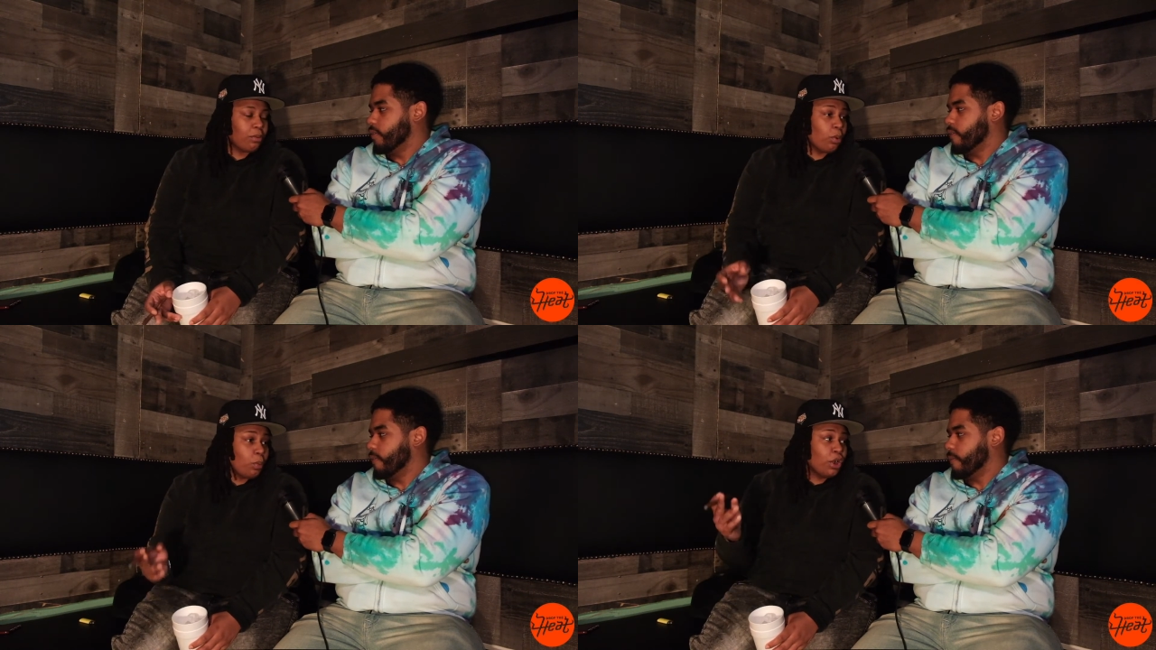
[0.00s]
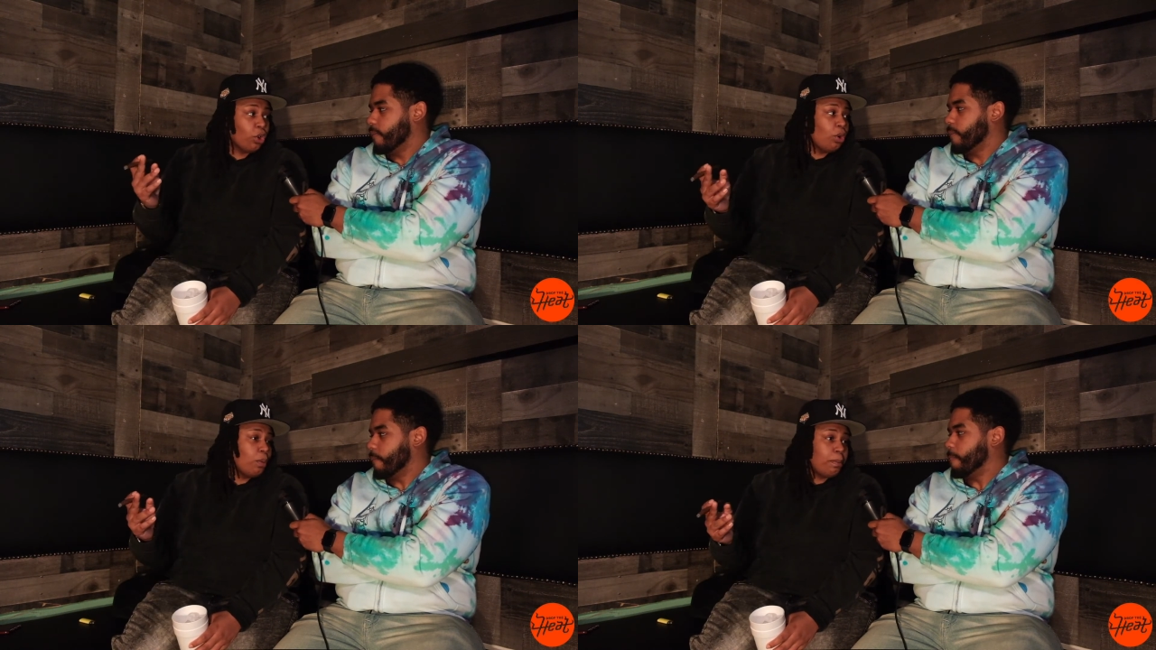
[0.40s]
Speaker 1: what we
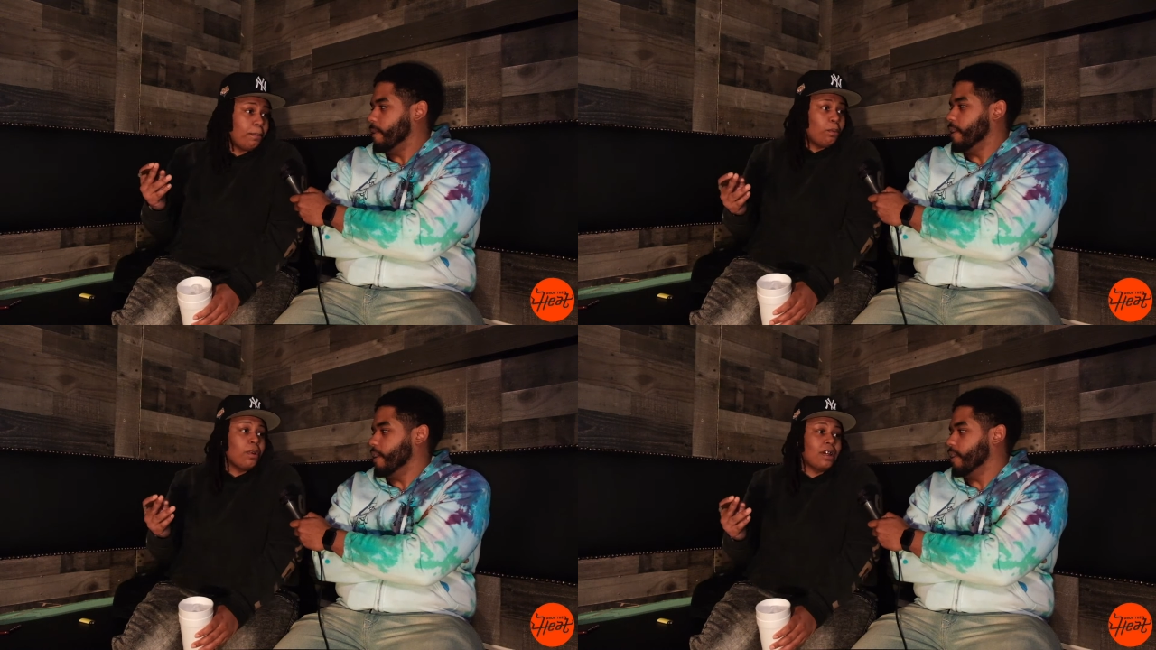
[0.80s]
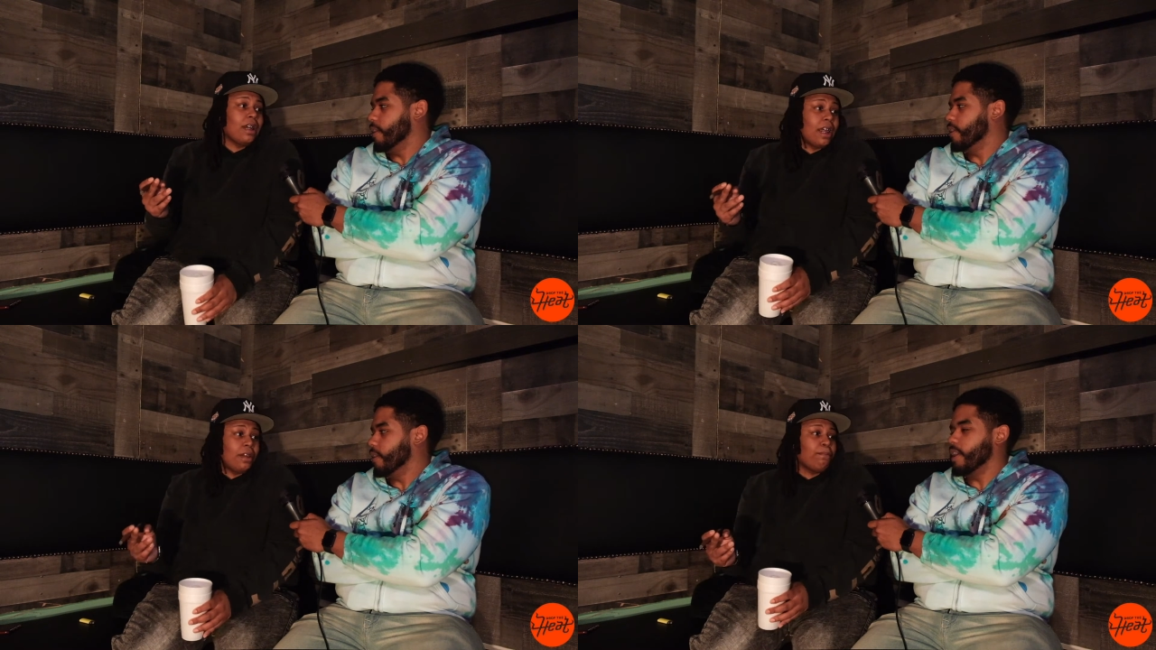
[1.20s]
thought when people yeah, would say
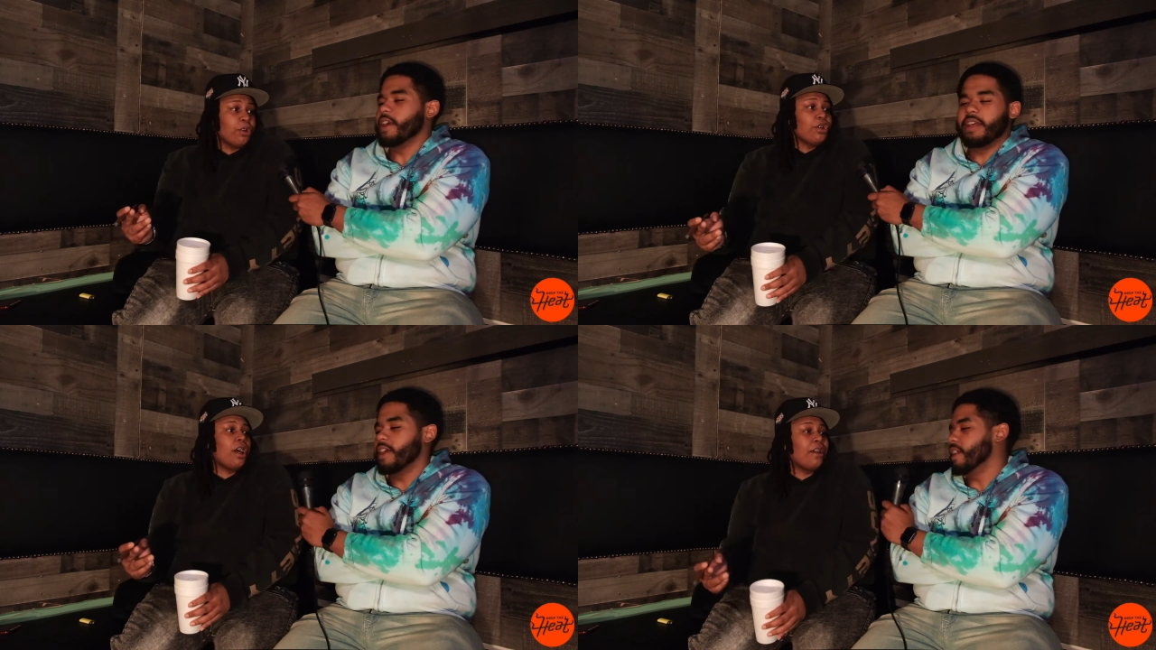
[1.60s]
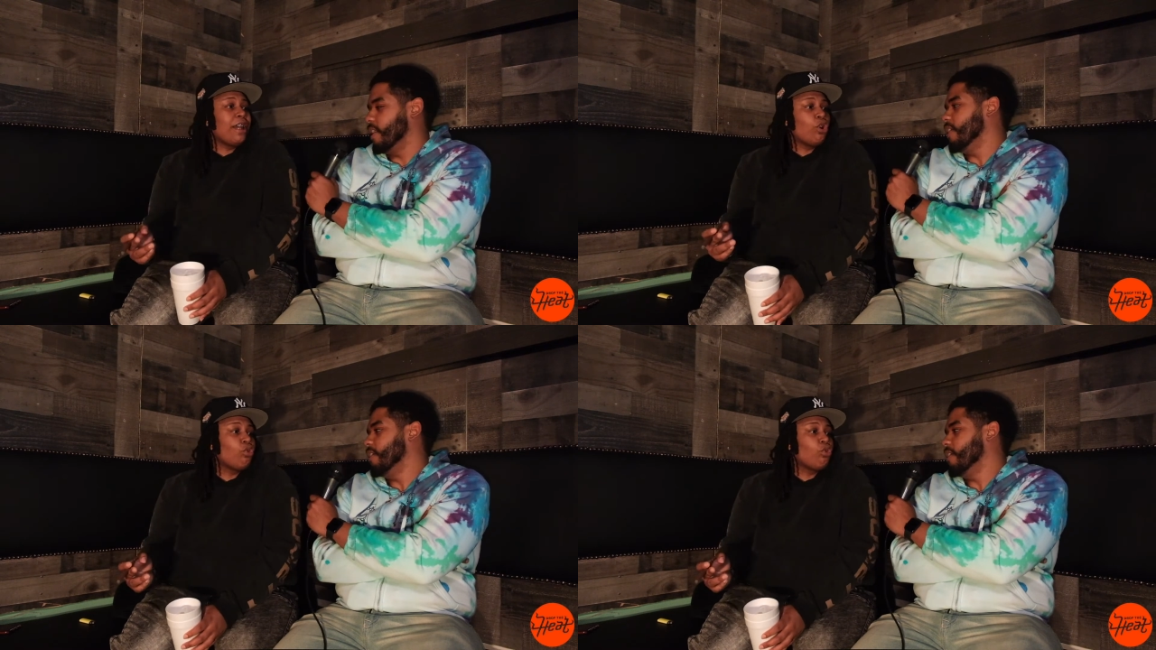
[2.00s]
they yeah, out yeah.